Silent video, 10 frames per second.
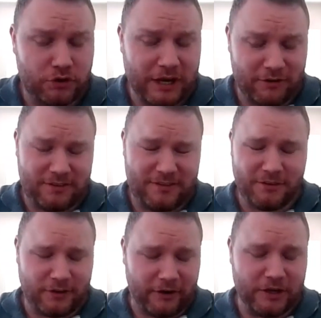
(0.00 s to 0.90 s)
teres,
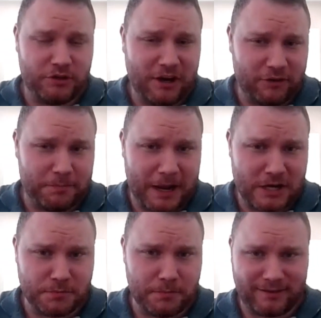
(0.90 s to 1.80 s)
sorry, teres
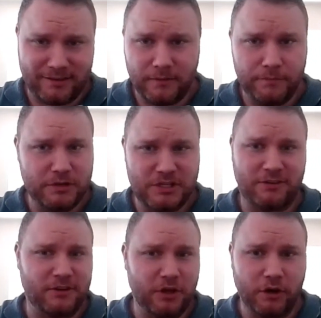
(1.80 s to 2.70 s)
major muscle, which
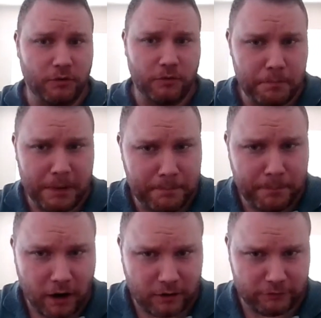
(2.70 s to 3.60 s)
is, you know, big
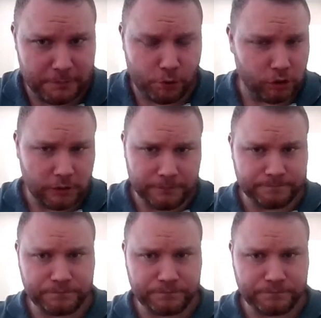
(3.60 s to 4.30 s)
part of the pull,